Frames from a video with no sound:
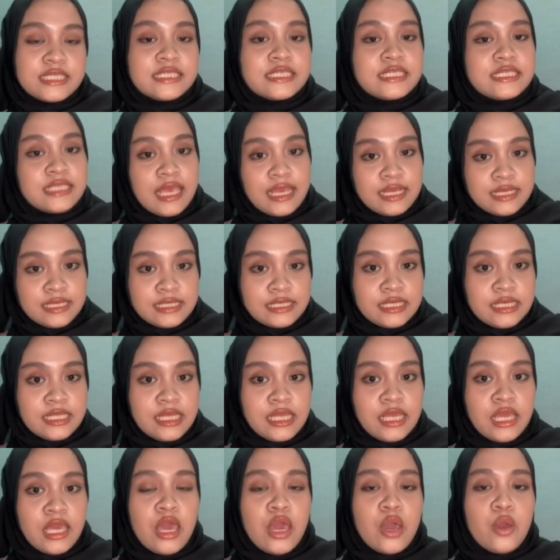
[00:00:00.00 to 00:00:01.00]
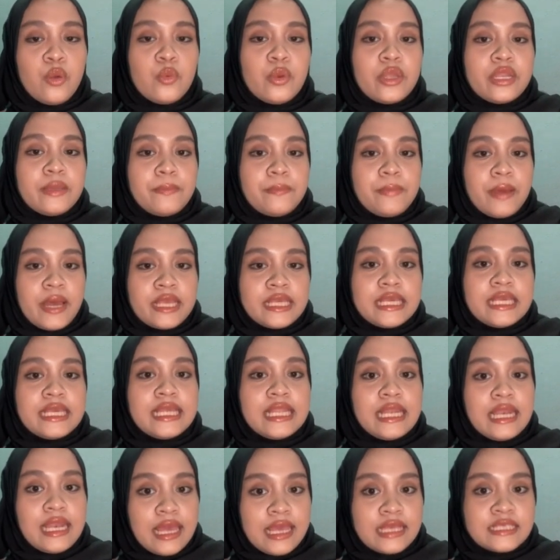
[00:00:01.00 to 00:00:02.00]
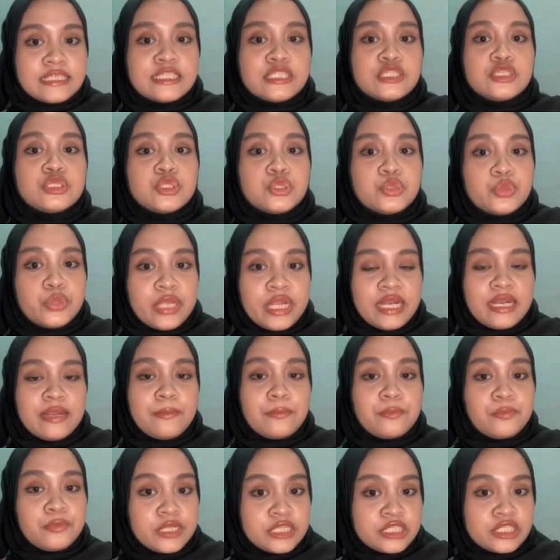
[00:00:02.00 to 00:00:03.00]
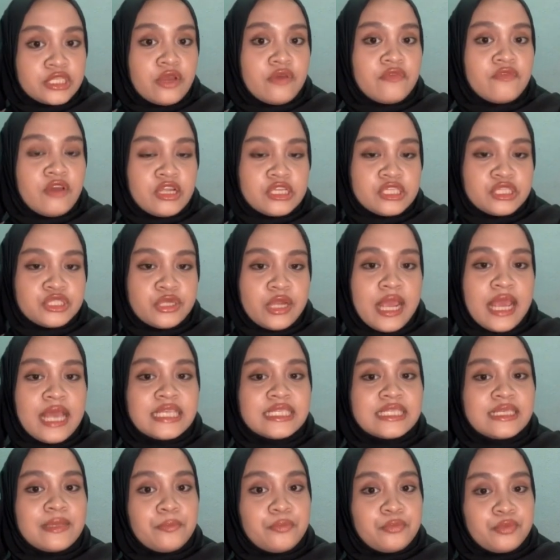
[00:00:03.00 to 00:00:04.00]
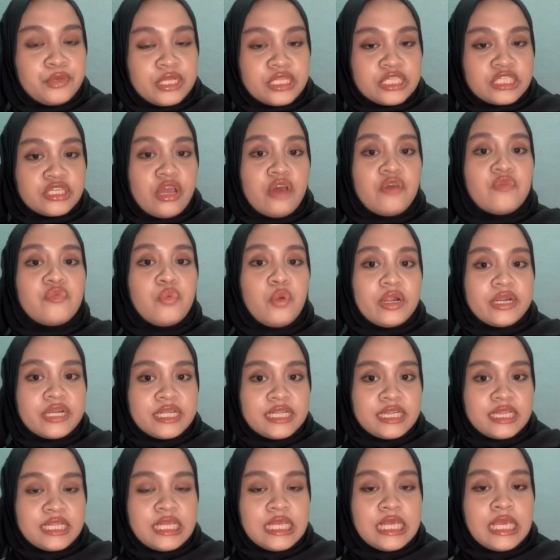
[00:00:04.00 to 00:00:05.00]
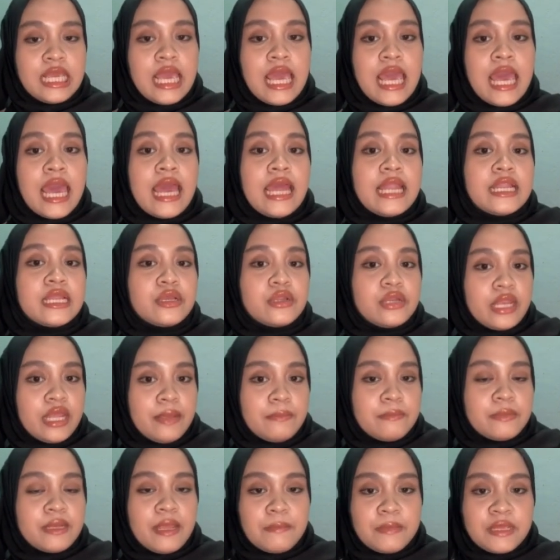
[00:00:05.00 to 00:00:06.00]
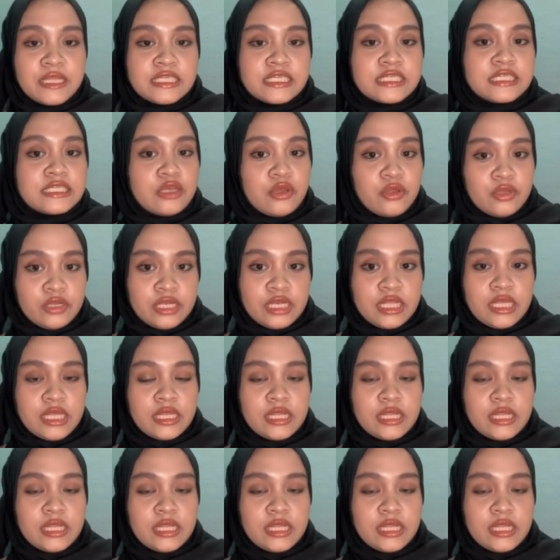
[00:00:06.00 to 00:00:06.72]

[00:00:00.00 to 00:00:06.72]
Secondly, where the buyer elects to treat the breach of contract as a breach of warranty and claim damages only.